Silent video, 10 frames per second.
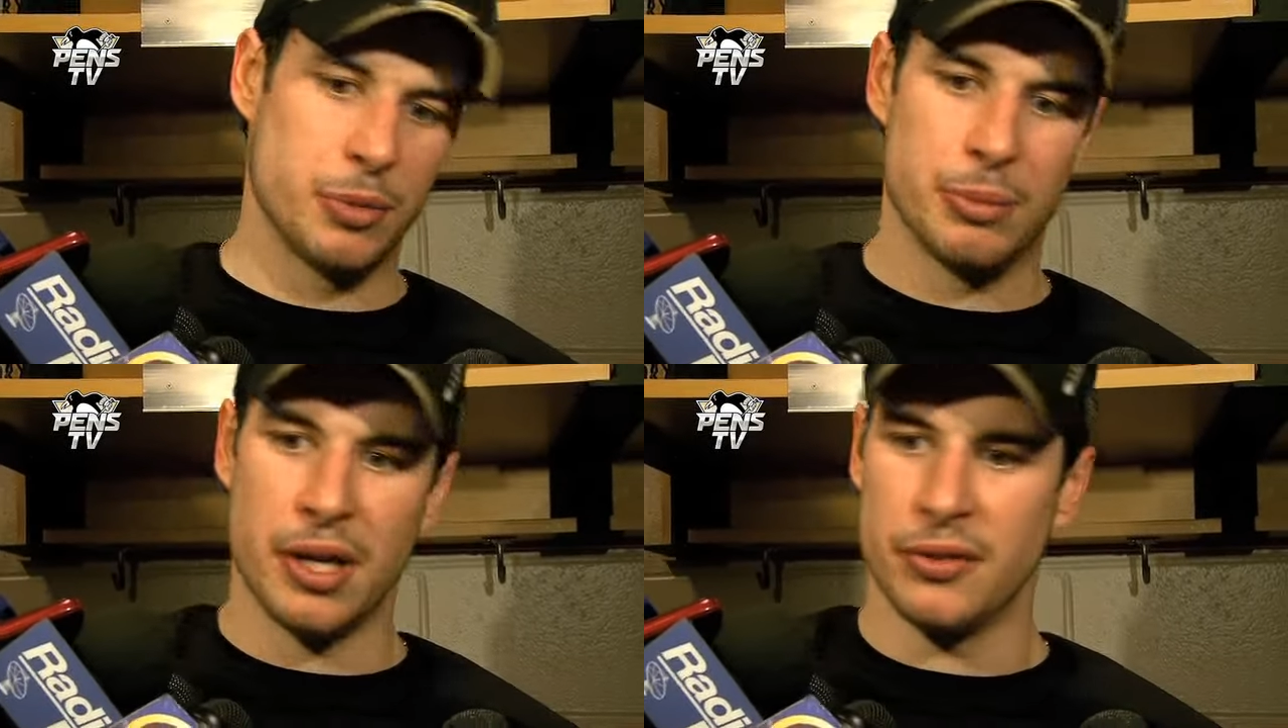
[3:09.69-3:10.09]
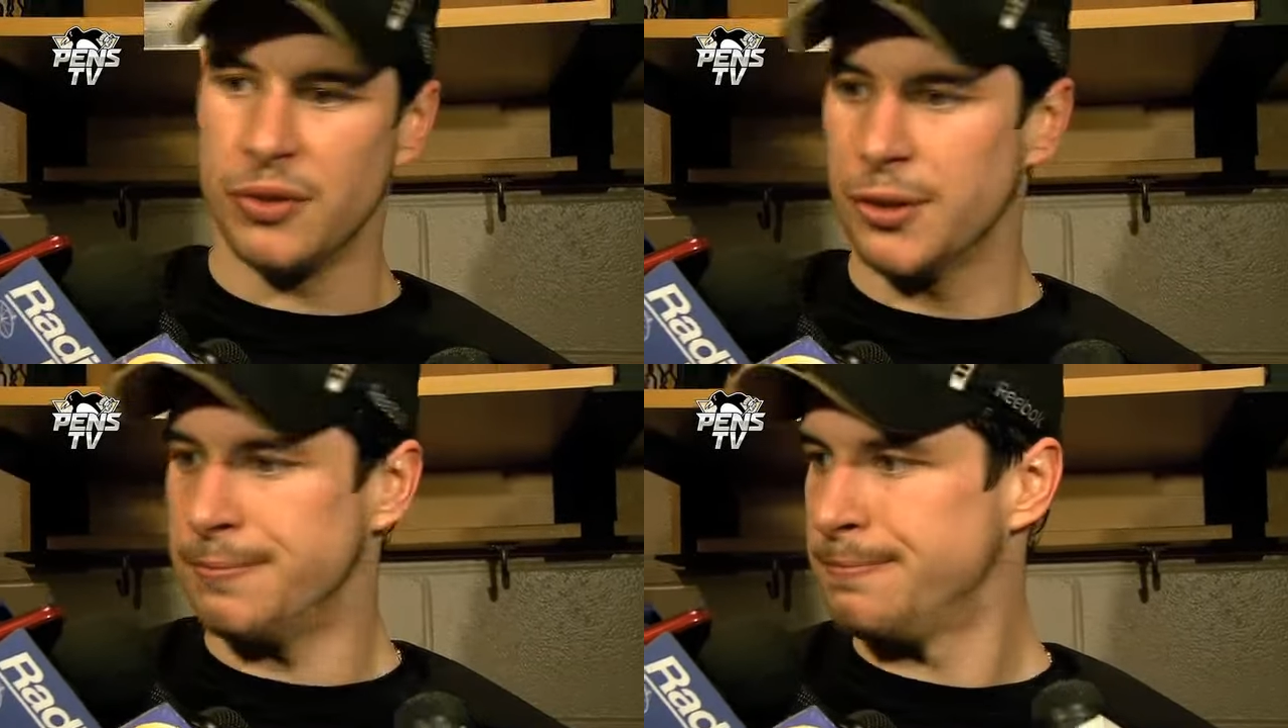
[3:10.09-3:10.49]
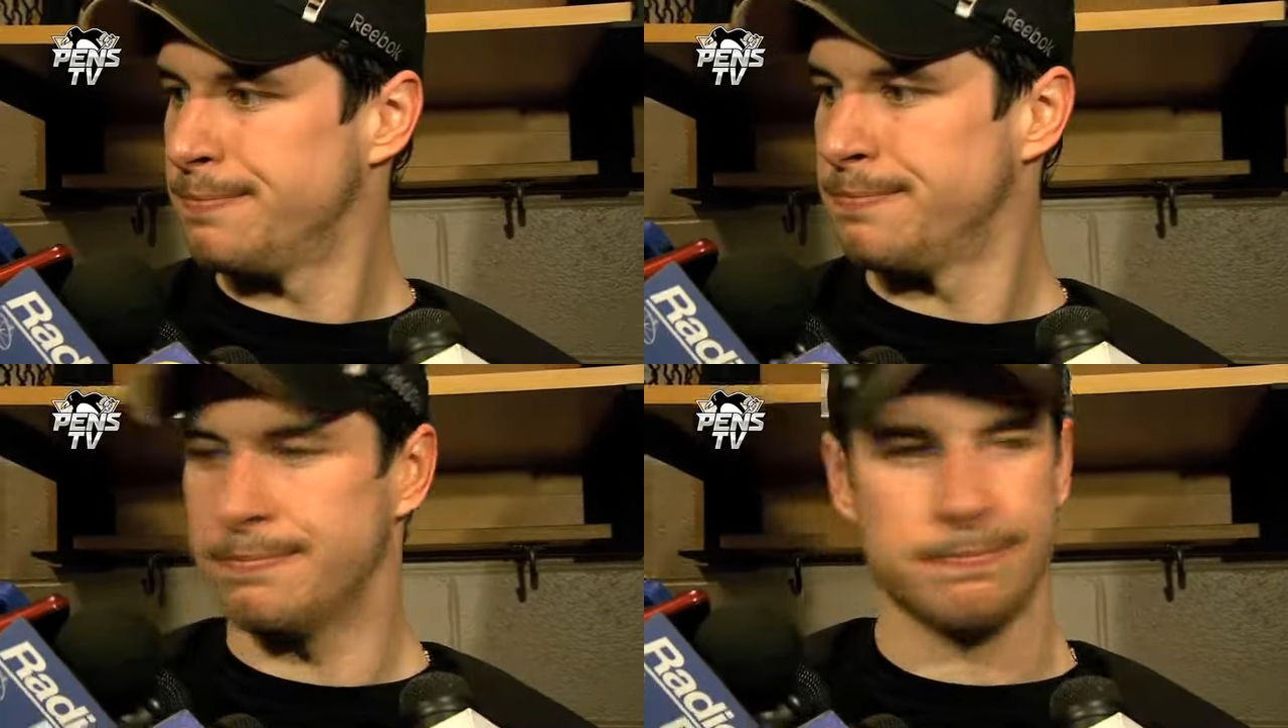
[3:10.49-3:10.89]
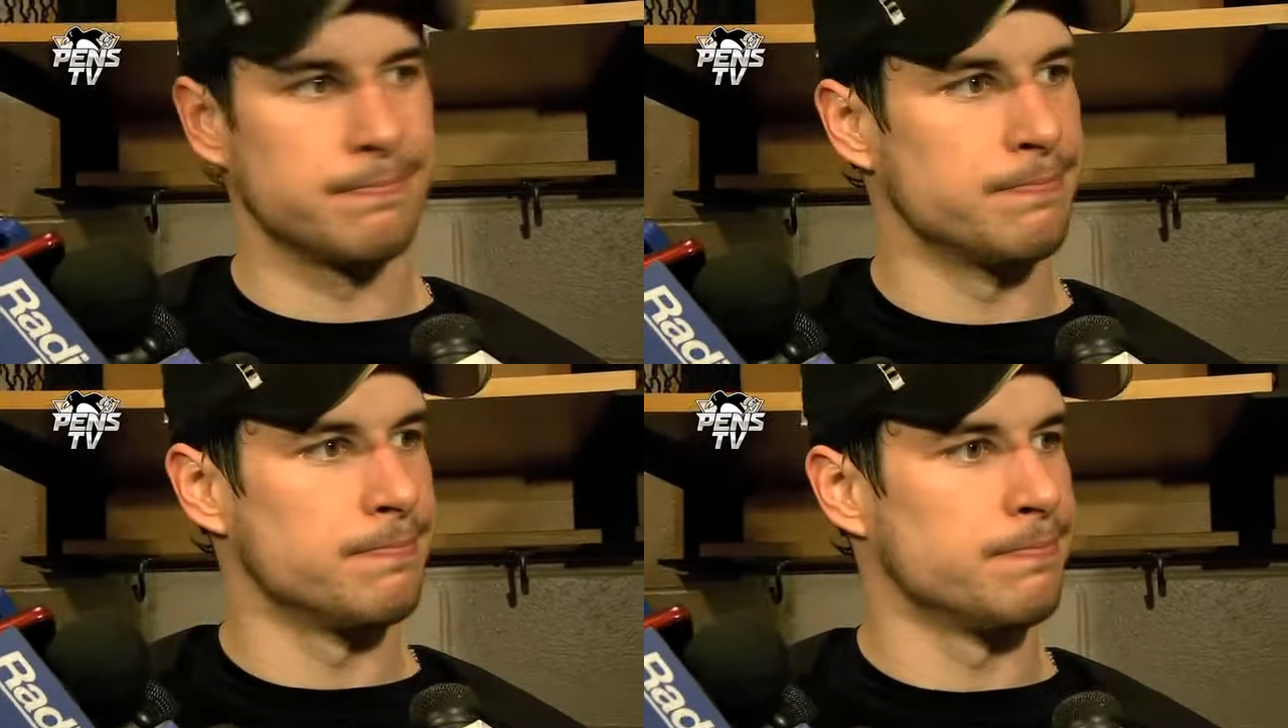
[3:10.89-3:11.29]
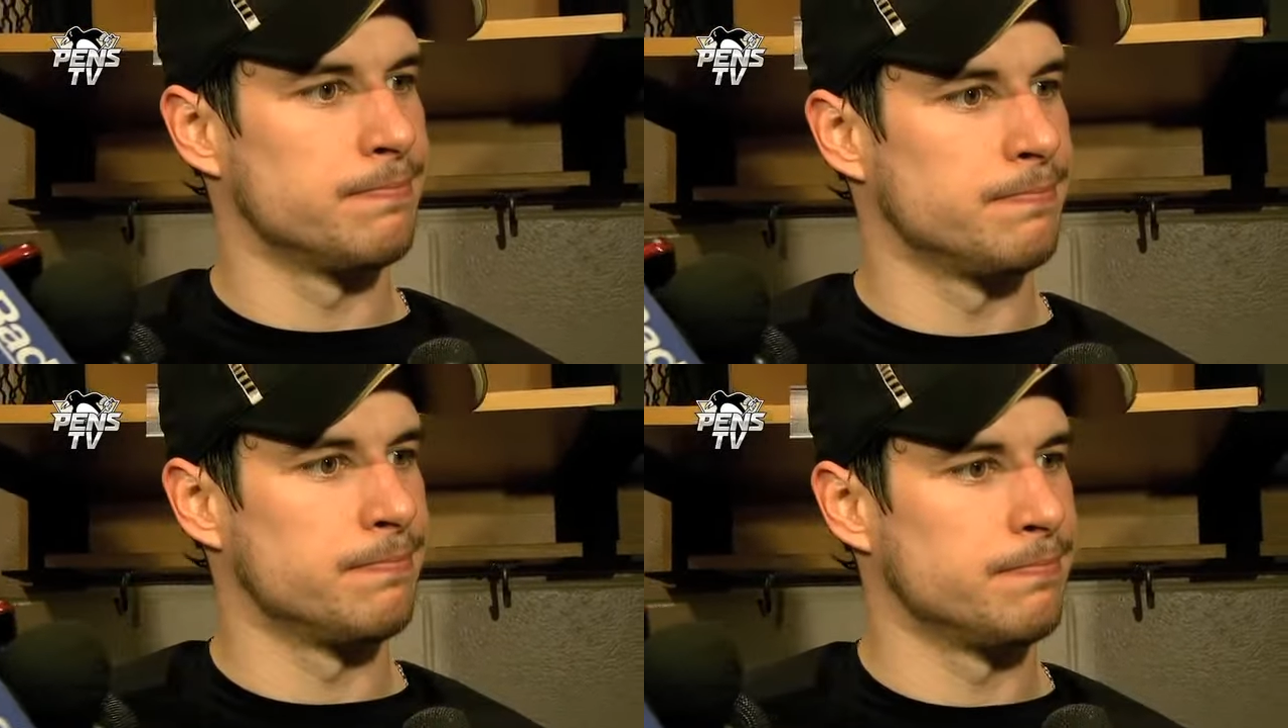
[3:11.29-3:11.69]
and be better for it. So do you, think this
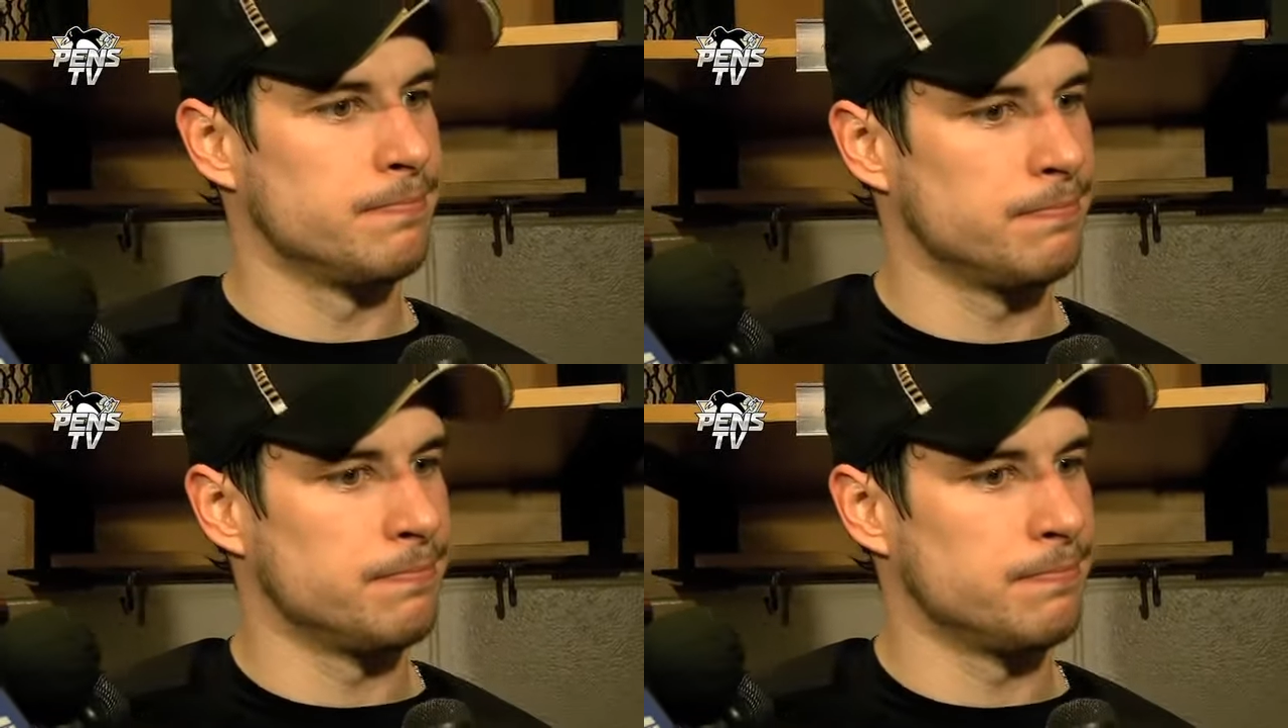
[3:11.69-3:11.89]
team is good enough